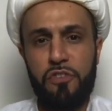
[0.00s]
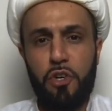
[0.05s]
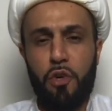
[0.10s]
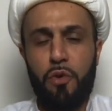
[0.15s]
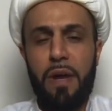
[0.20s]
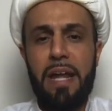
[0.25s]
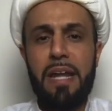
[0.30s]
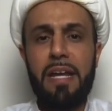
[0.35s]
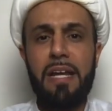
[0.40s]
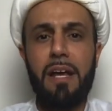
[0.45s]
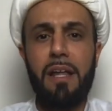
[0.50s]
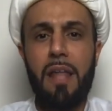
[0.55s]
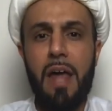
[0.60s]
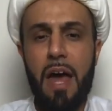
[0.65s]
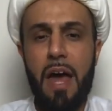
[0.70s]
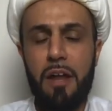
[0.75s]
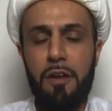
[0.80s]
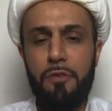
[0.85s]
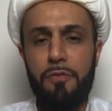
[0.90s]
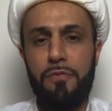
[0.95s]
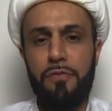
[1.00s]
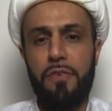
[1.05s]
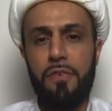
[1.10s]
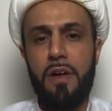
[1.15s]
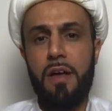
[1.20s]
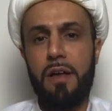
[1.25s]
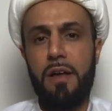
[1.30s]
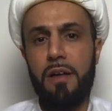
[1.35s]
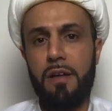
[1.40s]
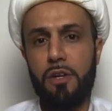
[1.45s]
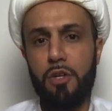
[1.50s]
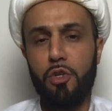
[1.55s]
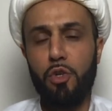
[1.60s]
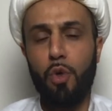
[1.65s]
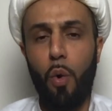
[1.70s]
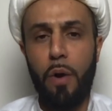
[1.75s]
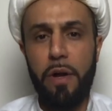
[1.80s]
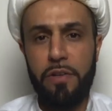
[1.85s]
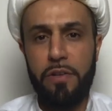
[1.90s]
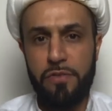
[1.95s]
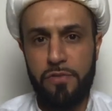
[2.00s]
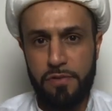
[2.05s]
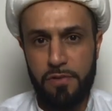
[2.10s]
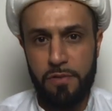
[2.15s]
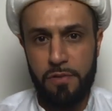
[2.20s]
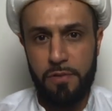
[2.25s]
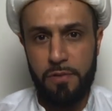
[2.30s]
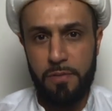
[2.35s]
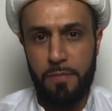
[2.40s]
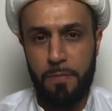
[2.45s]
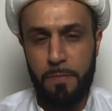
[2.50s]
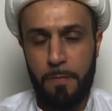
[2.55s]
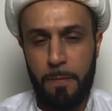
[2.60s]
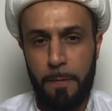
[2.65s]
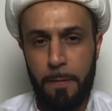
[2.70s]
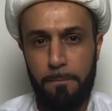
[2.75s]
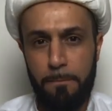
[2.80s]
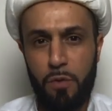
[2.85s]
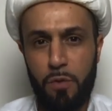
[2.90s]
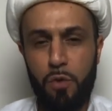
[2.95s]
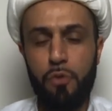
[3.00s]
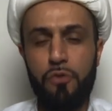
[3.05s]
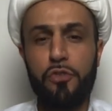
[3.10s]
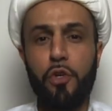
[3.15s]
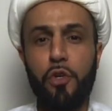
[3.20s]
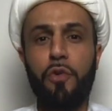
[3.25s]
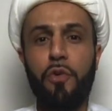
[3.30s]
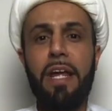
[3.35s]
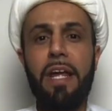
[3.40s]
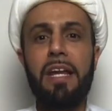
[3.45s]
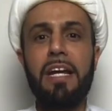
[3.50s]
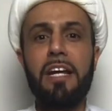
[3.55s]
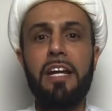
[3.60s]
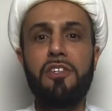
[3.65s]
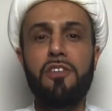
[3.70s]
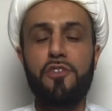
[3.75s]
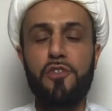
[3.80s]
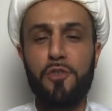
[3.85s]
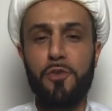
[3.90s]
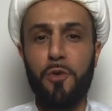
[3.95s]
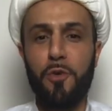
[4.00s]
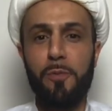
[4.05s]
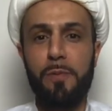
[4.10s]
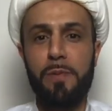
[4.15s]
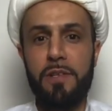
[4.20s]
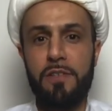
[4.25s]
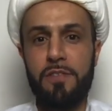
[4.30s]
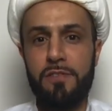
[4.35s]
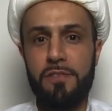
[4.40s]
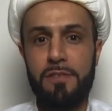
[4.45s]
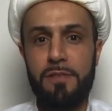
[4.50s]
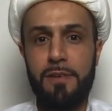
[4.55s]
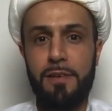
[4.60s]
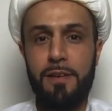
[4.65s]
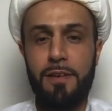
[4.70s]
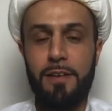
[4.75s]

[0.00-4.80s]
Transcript: creating a lot of noise, who's creating a disturbance.